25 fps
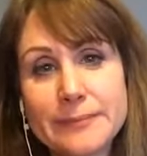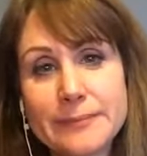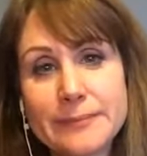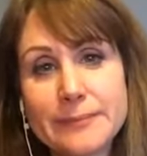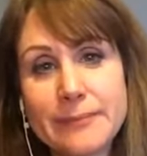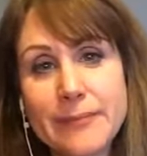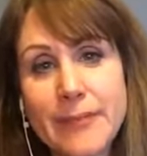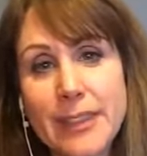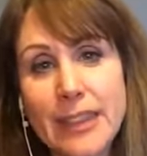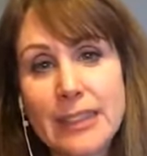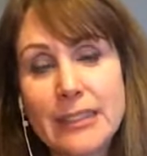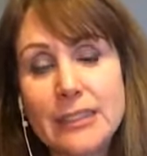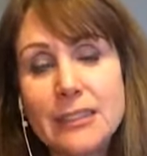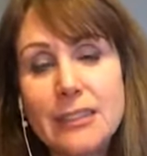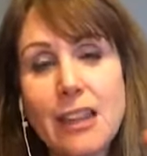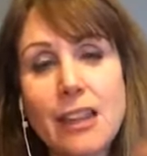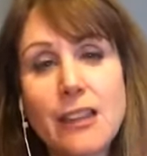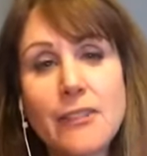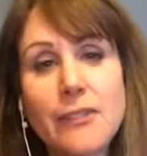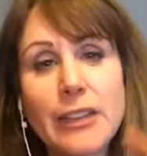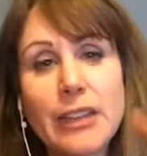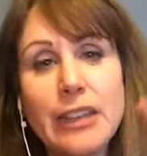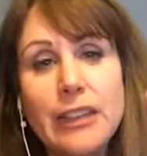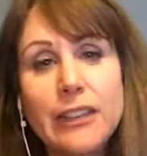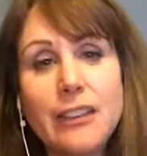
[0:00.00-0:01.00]

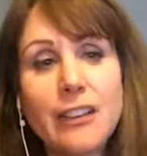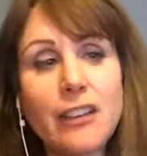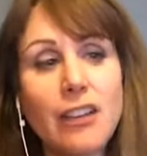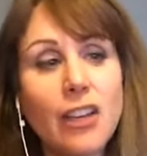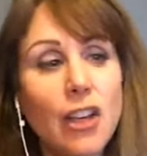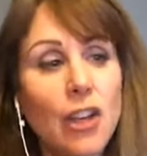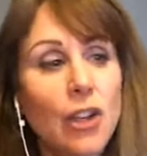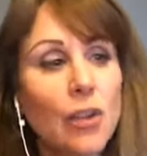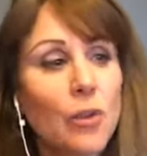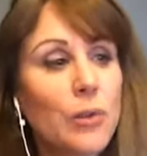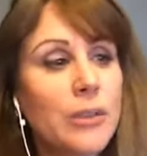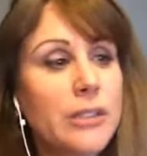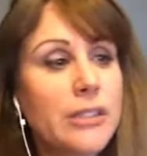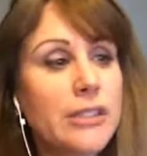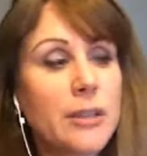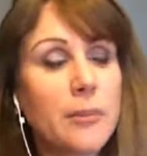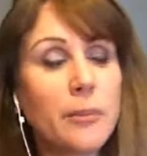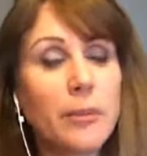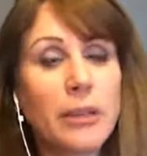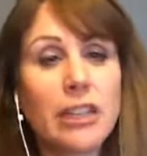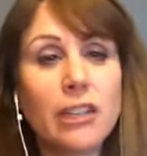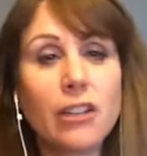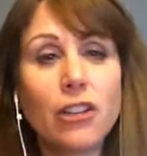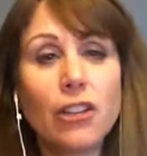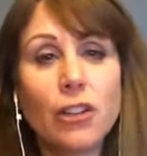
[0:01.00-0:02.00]
Loving what
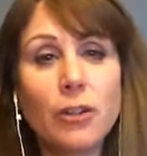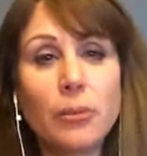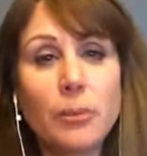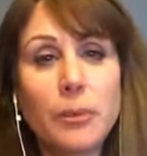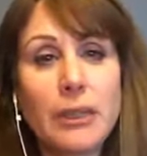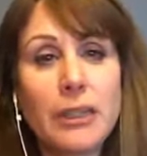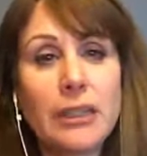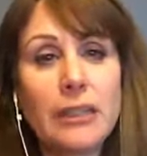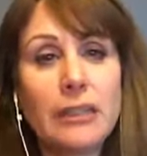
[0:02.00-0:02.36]
somebody could be,